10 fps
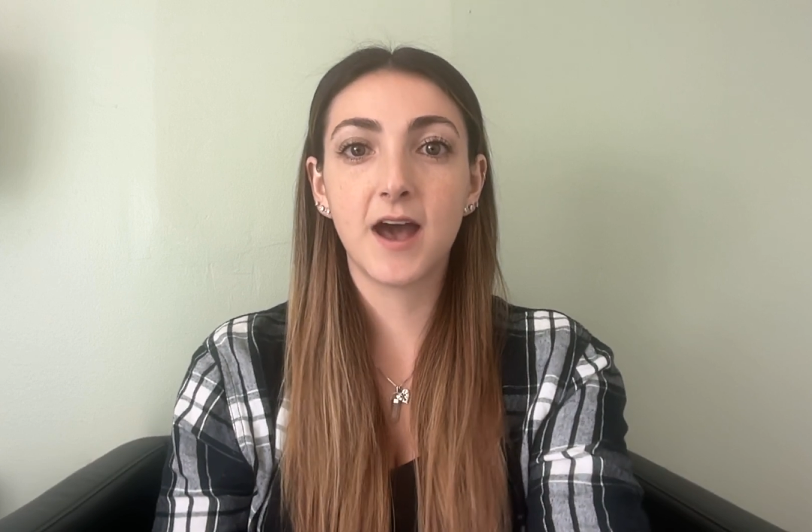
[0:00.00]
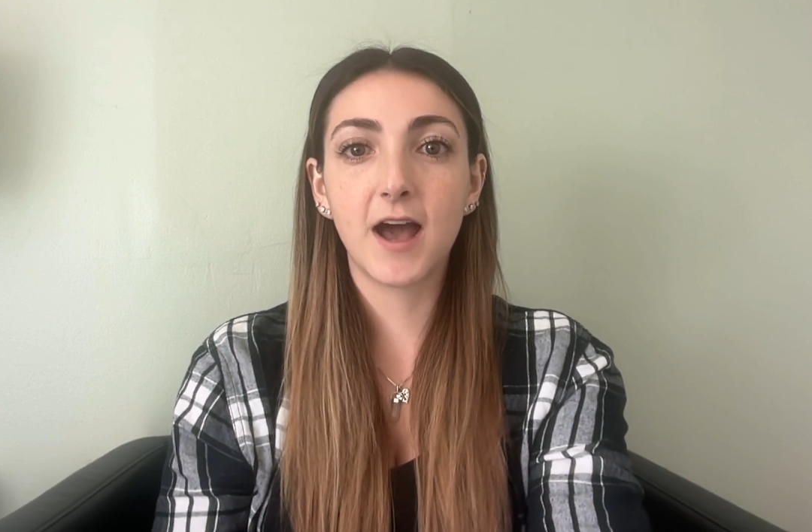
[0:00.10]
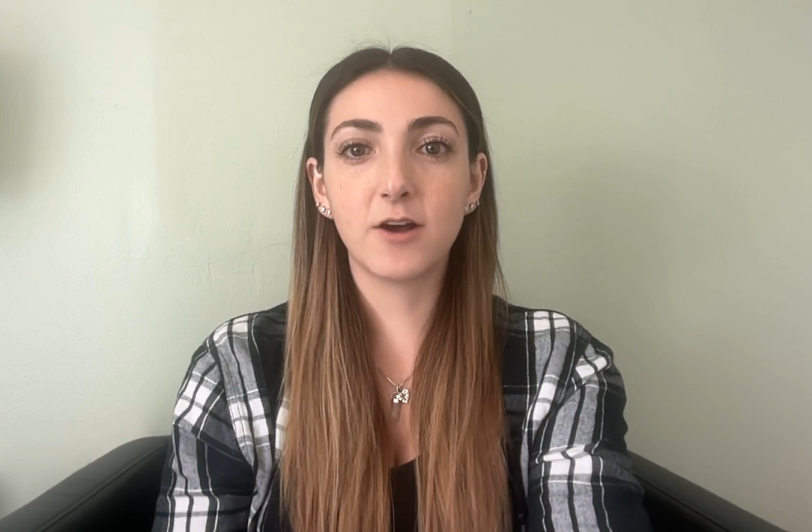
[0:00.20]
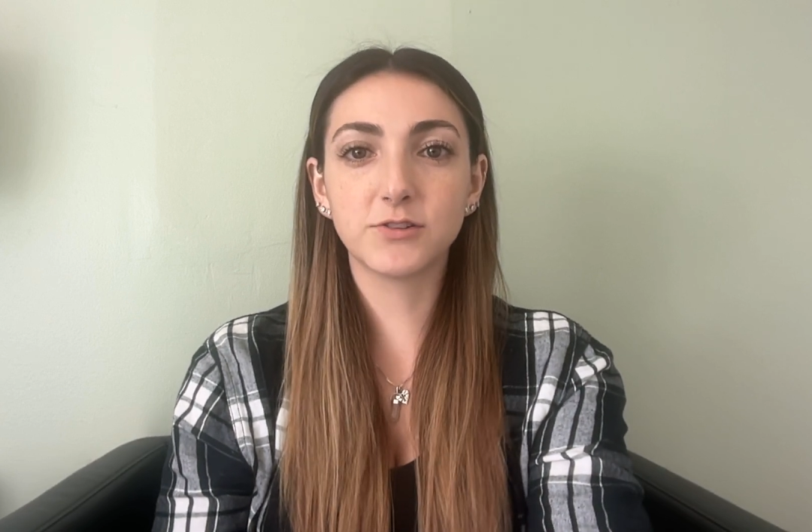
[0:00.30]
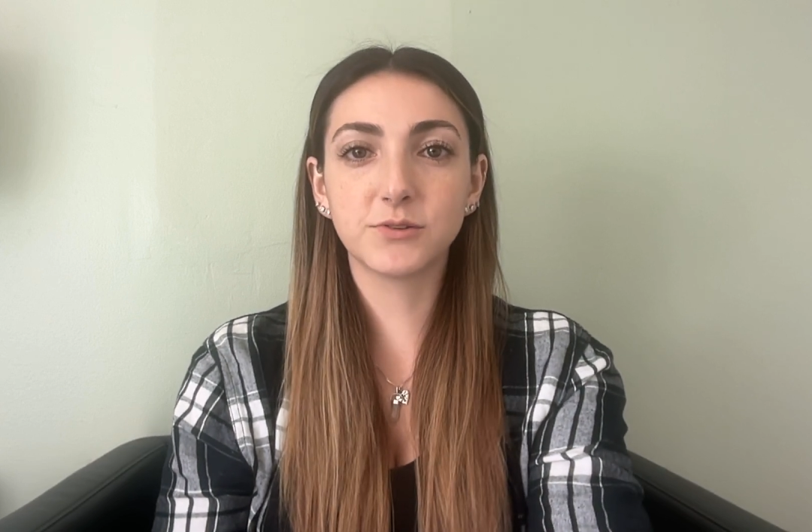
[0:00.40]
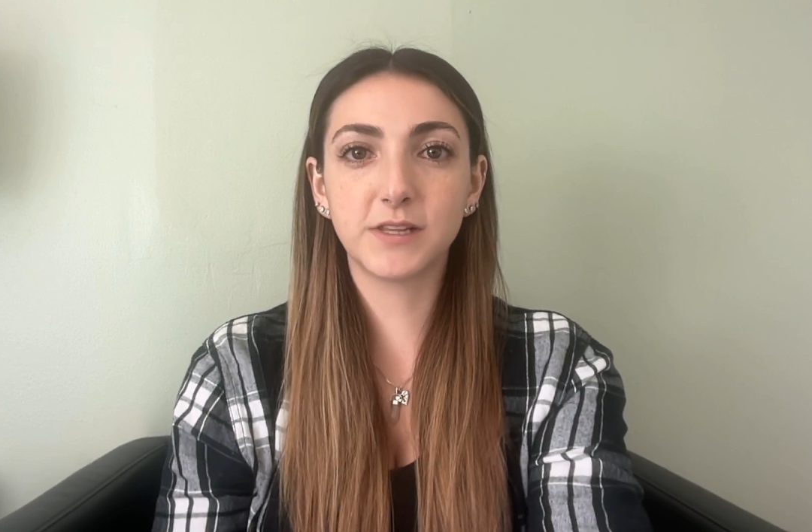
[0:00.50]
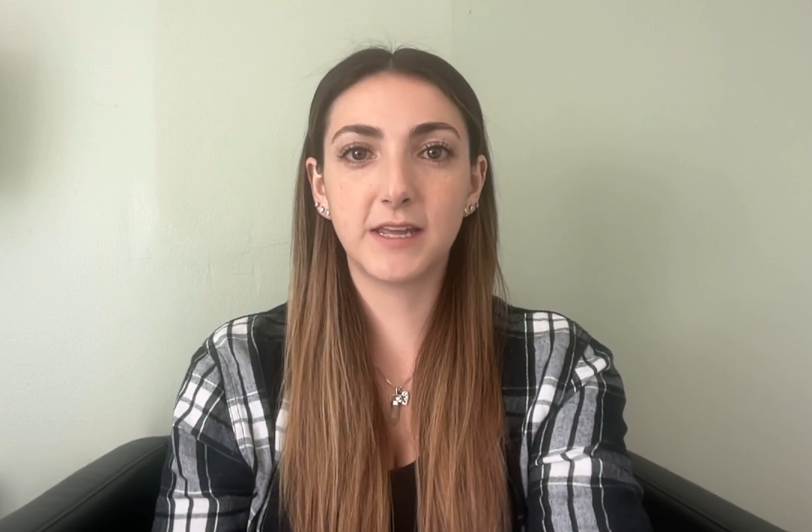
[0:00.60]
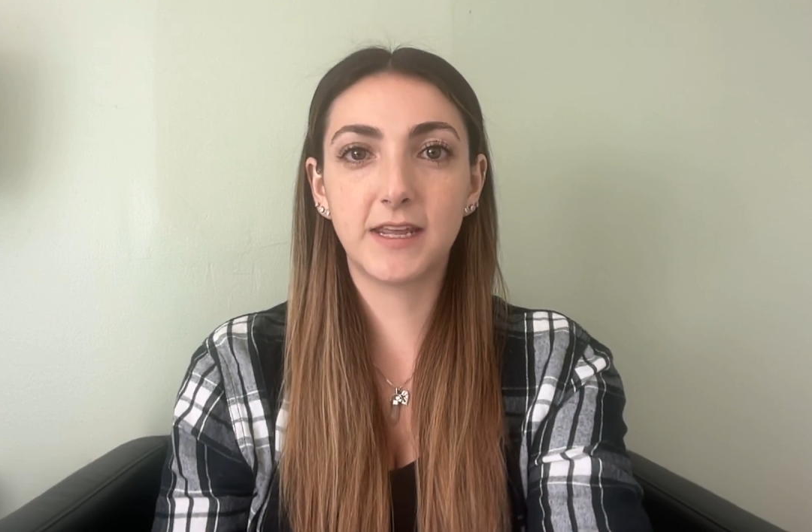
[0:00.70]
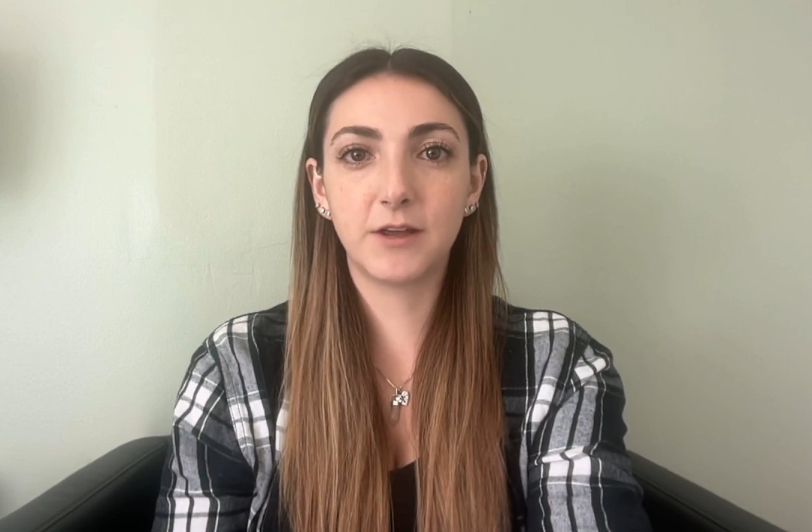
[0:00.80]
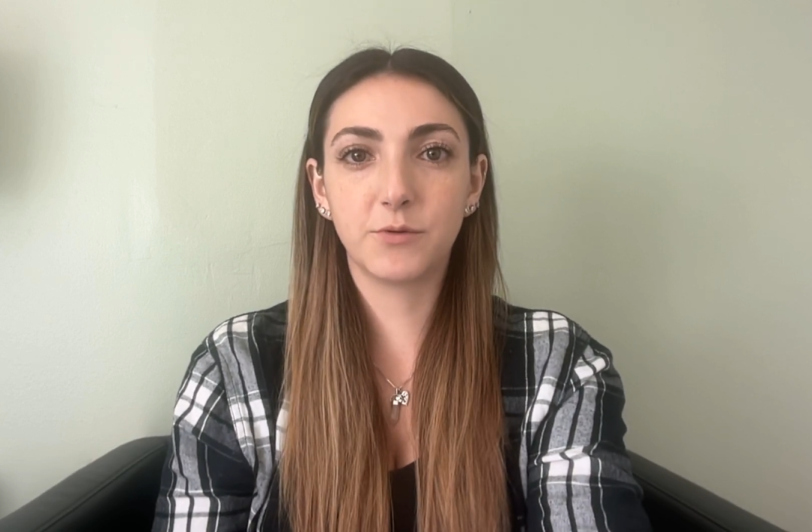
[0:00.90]
I also
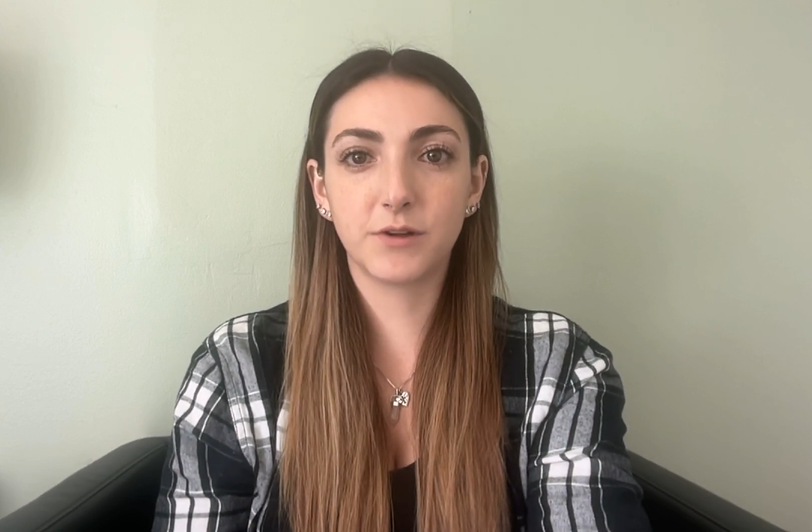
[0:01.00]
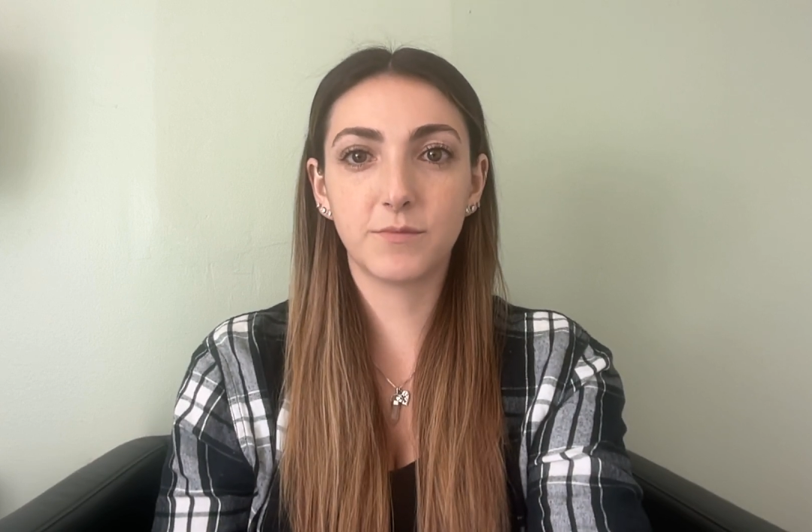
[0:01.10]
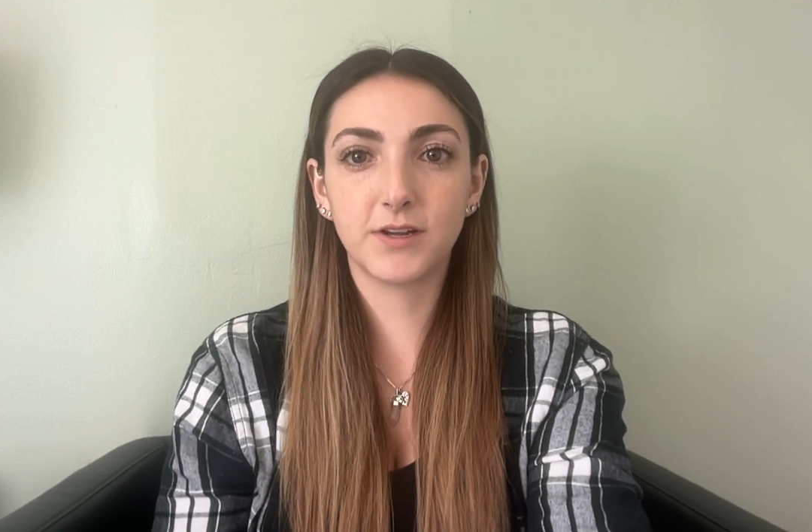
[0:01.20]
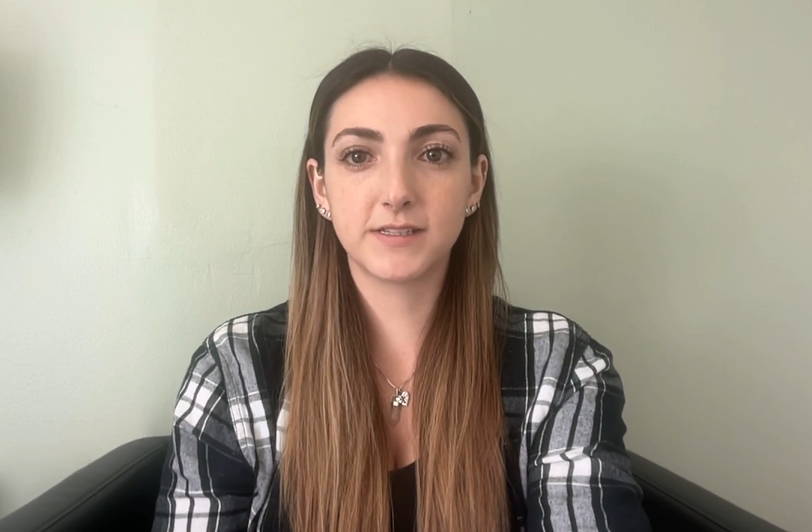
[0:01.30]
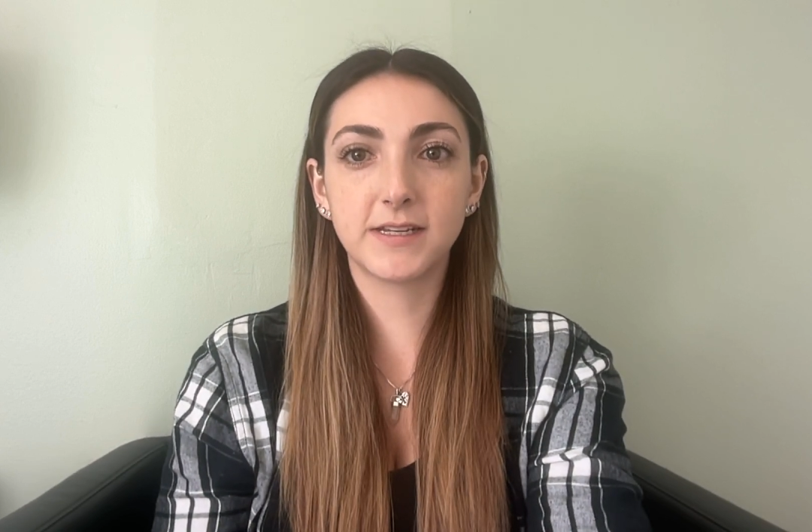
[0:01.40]
lead Equilibria's